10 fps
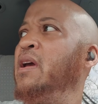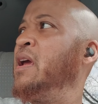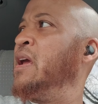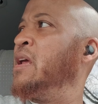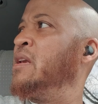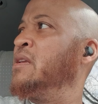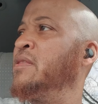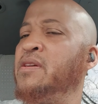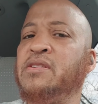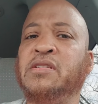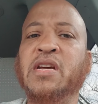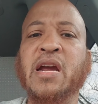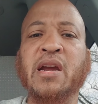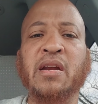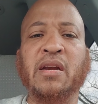in this
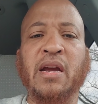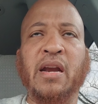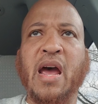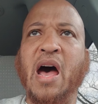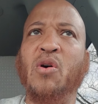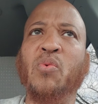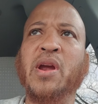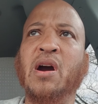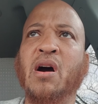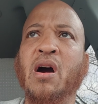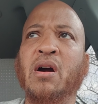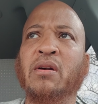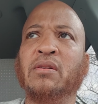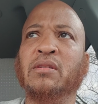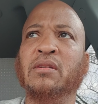deen and how we are